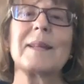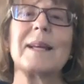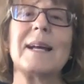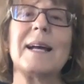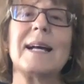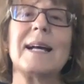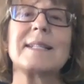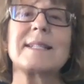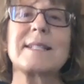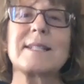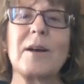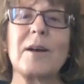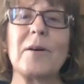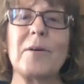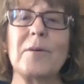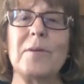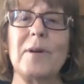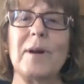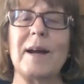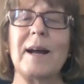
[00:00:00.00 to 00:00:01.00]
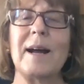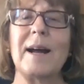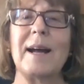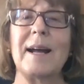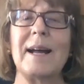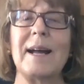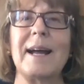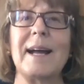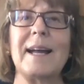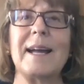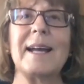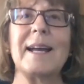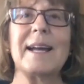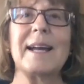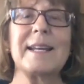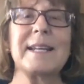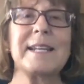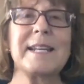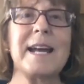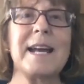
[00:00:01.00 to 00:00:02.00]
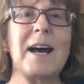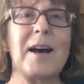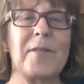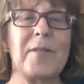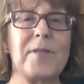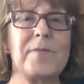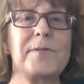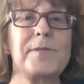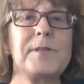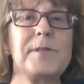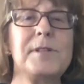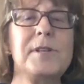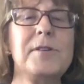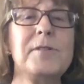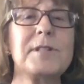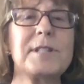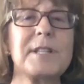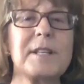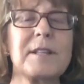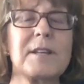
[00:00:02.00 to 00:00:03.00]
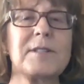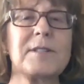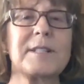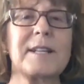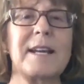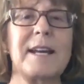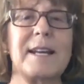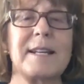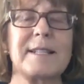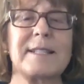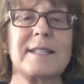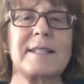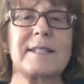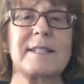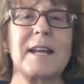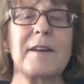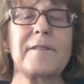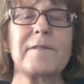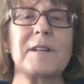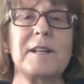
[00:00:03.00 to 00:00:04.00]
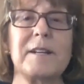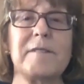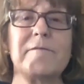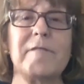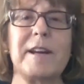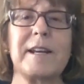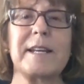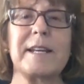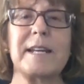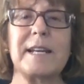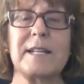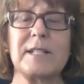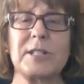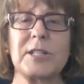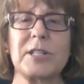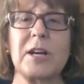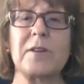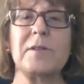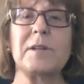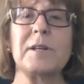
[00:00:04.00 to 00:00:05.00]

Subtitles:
So yeah, using those tests, definitely Reiki has shown